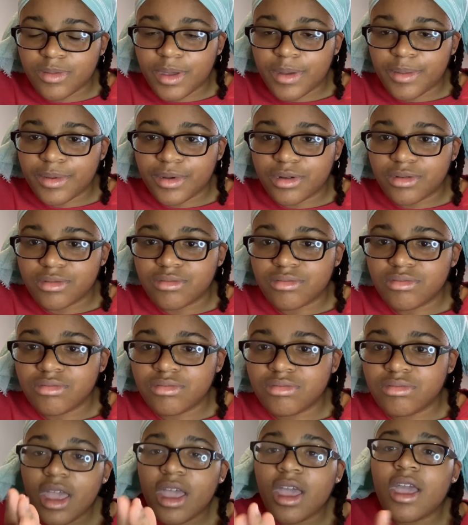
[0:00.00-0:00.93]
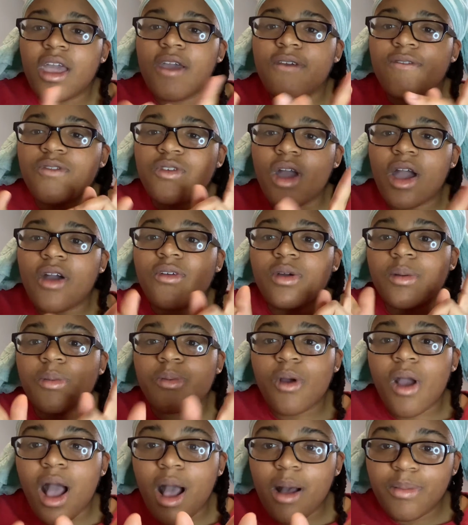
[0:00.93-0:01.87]
people if you have a
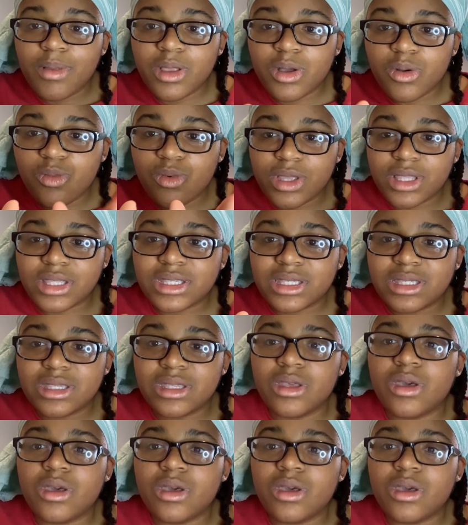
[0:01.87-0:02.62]
problem with